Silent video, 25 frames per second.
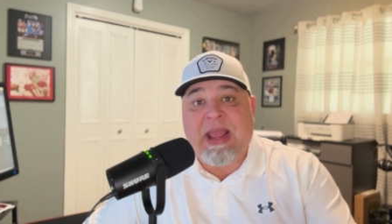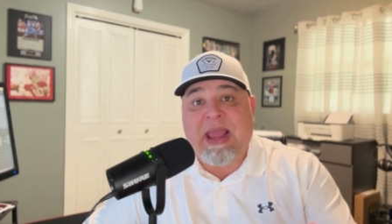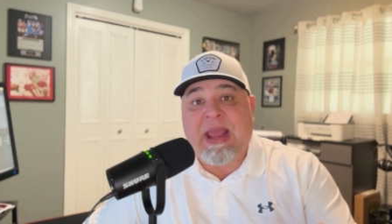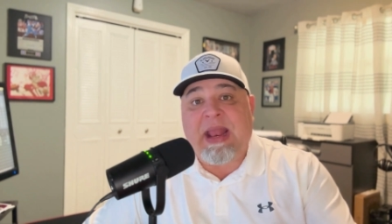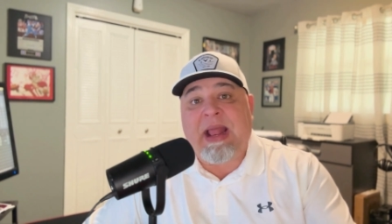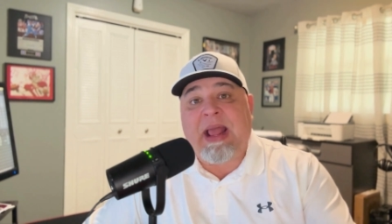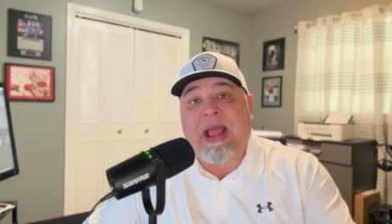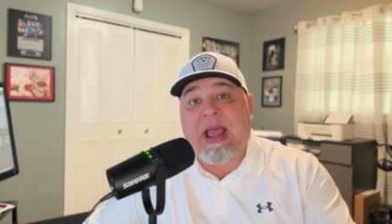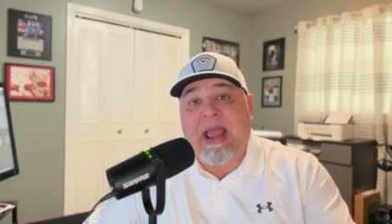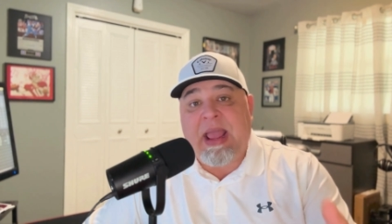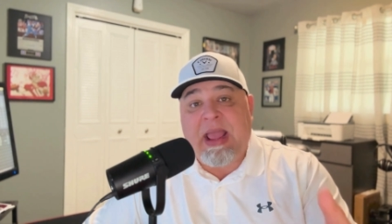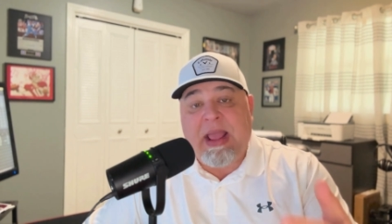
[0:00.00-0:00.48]

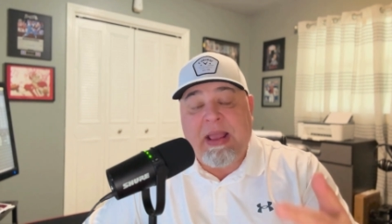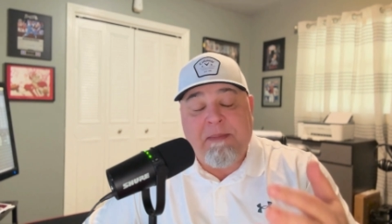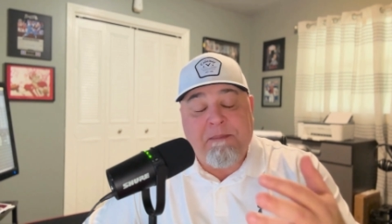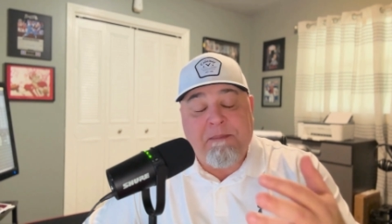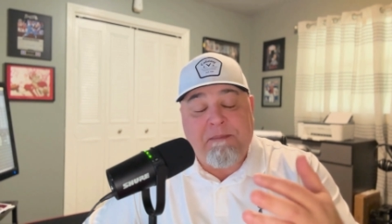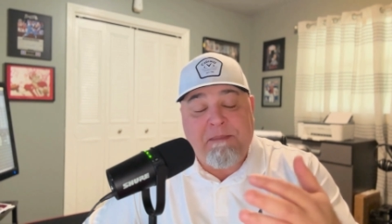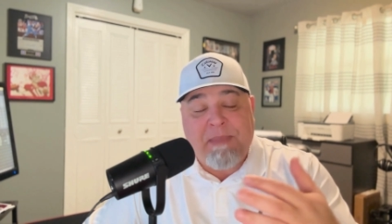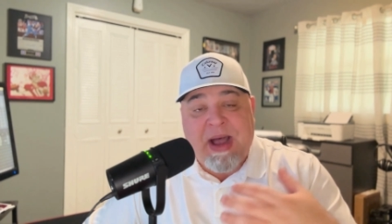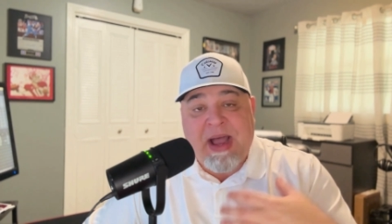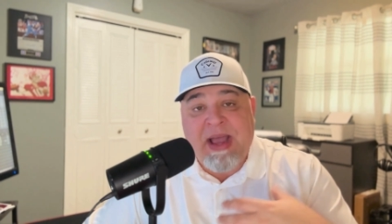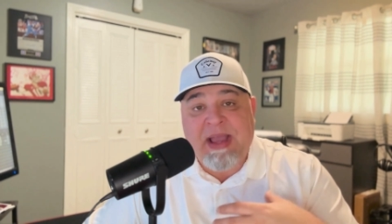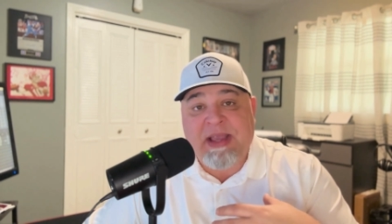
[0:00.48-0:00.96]
And
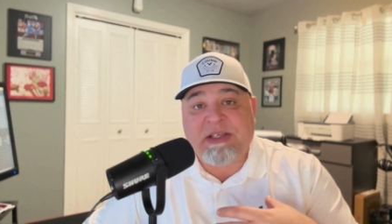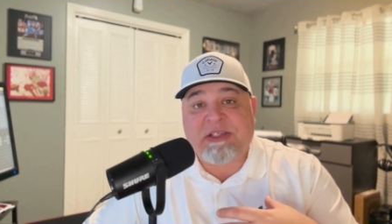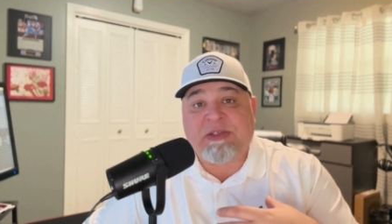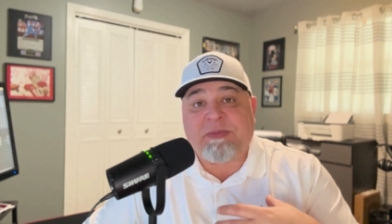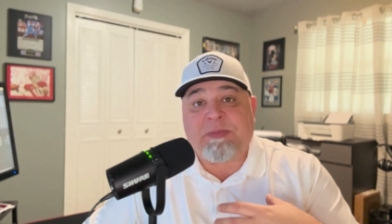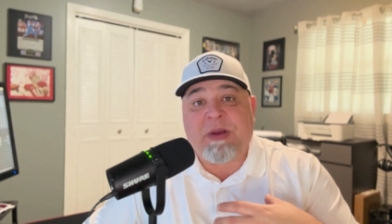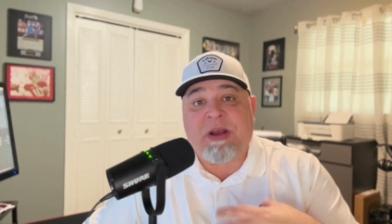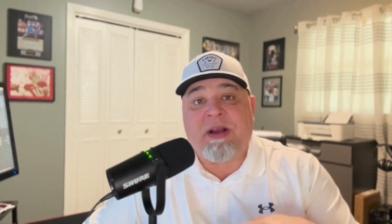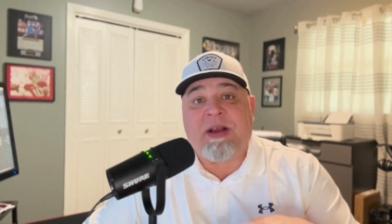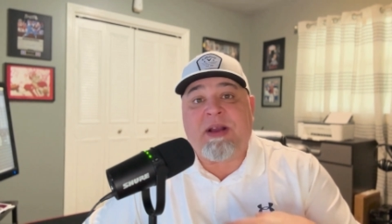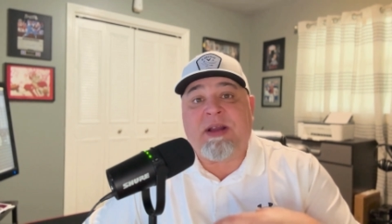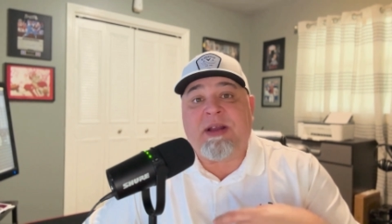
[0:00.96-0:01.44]
my
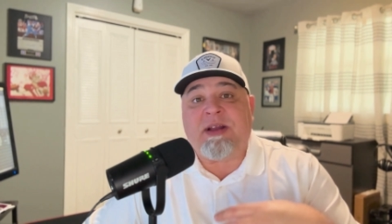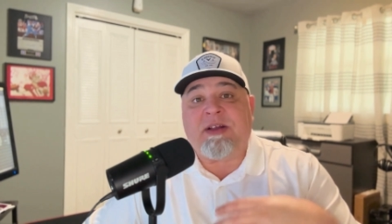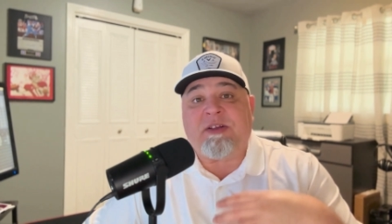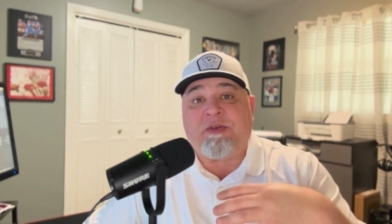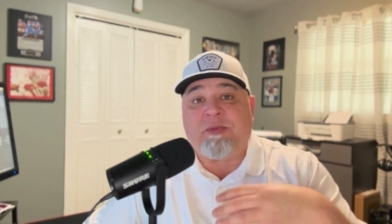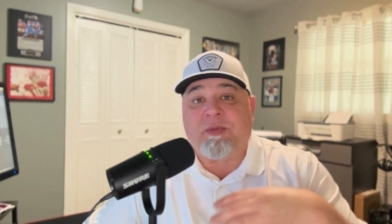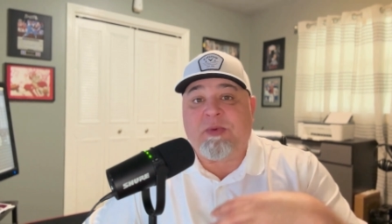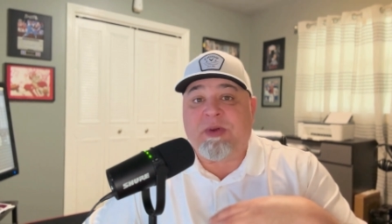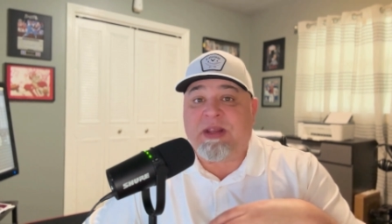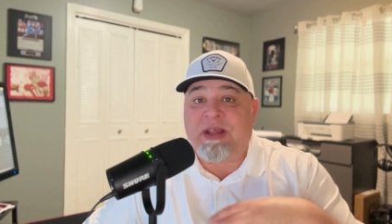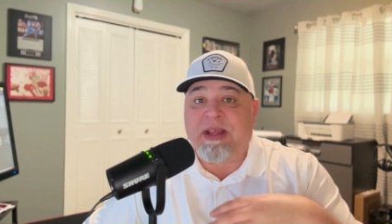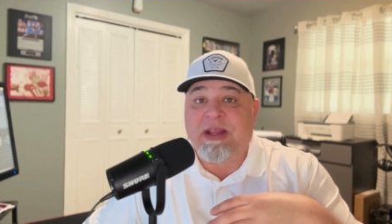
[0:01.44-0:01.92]

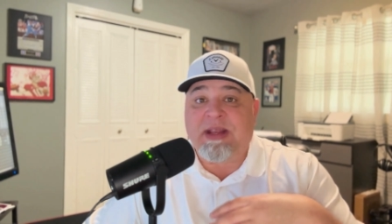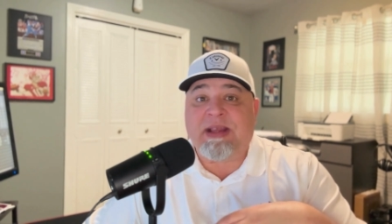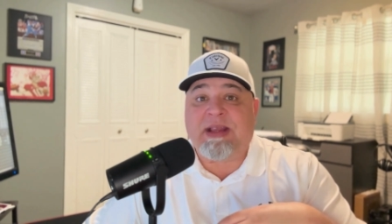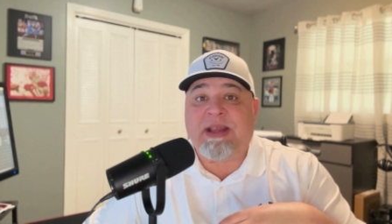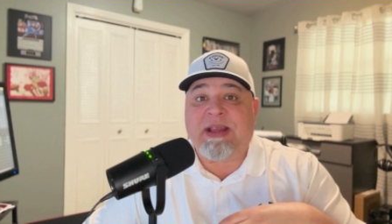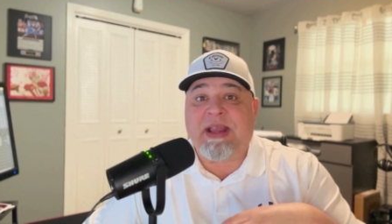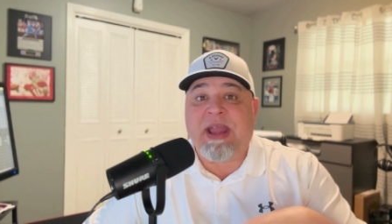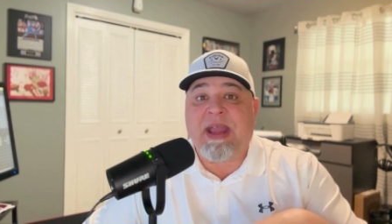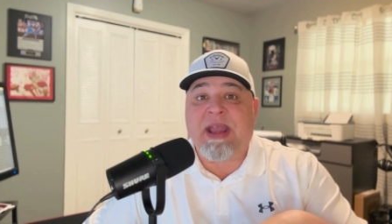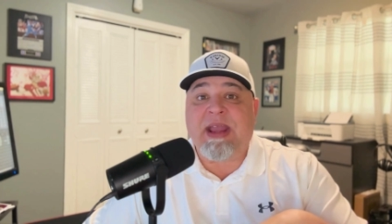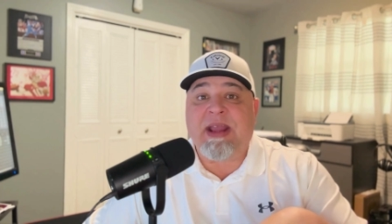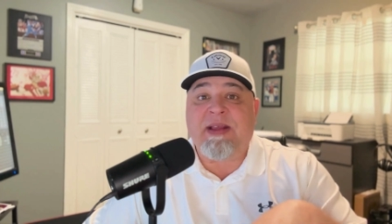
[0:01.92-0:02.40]
experience would
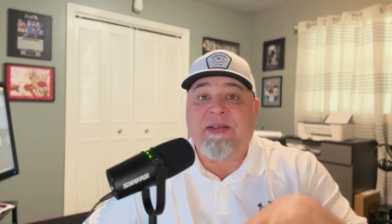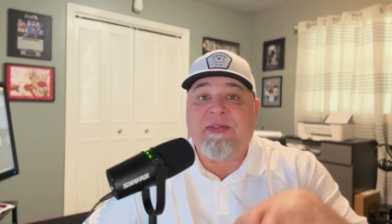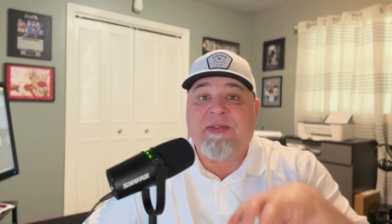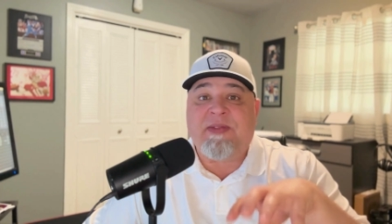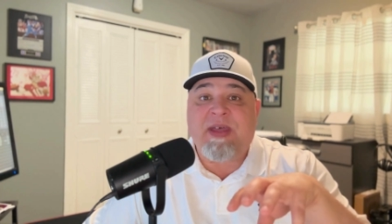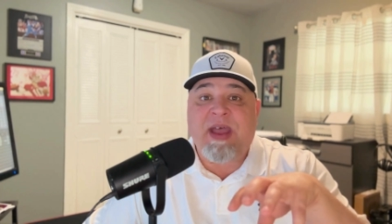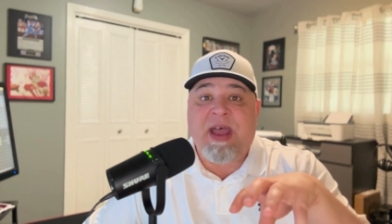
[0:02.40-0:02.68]
indicate